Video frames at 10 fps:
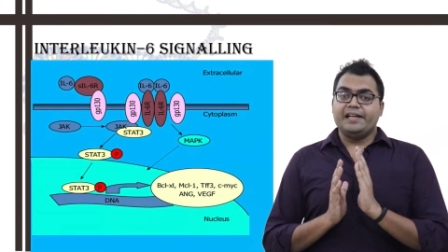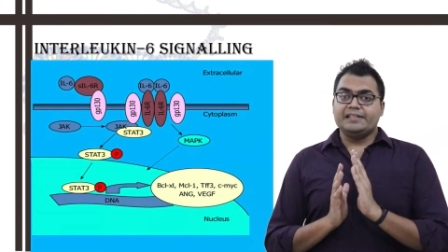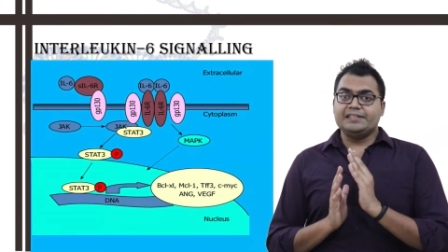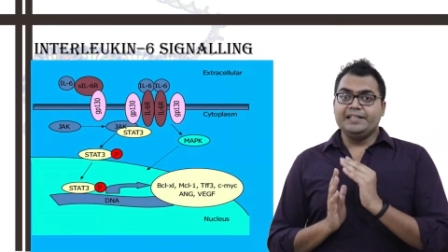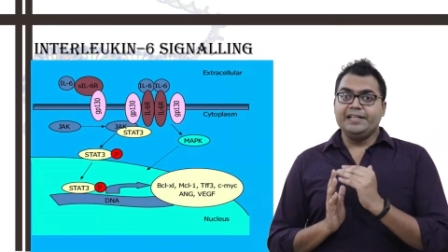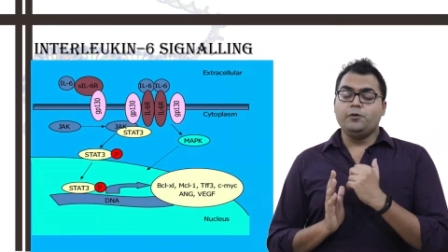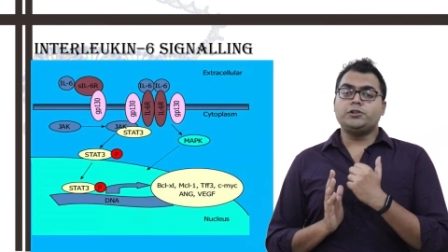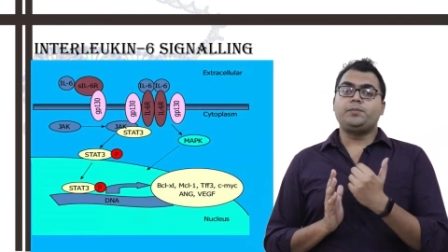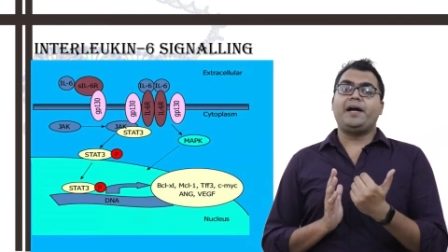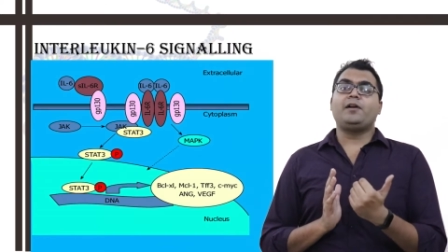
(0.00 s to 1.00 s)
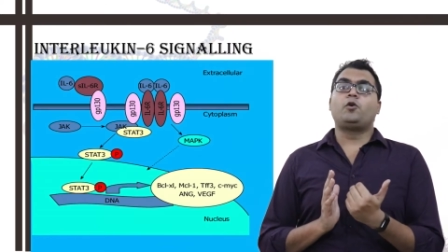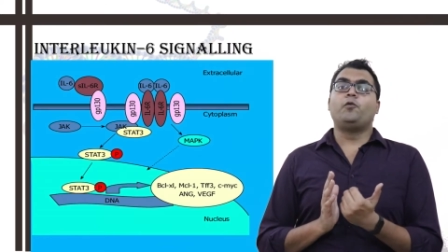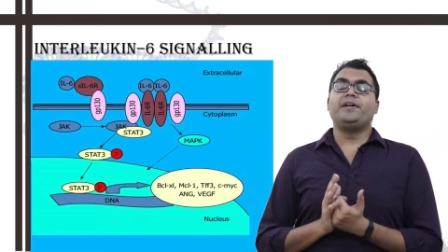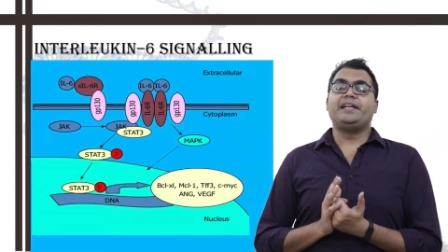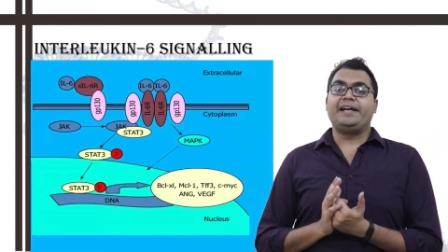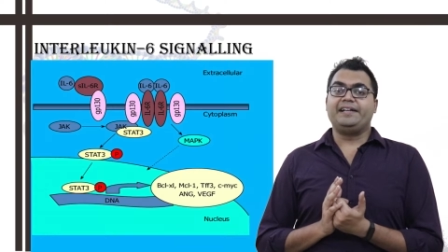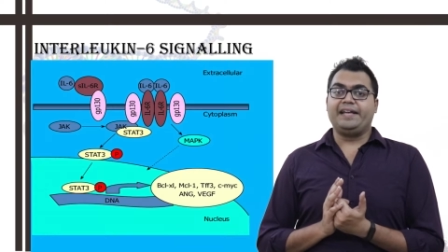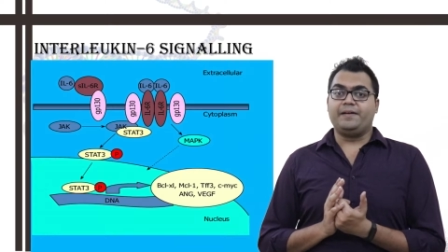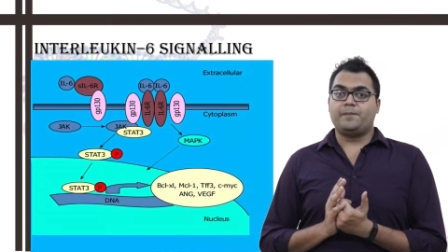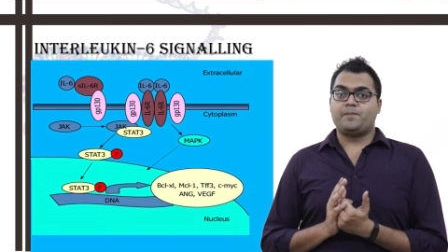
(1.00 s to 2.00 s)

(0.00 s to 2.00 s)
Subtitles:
is induced by COVID-19.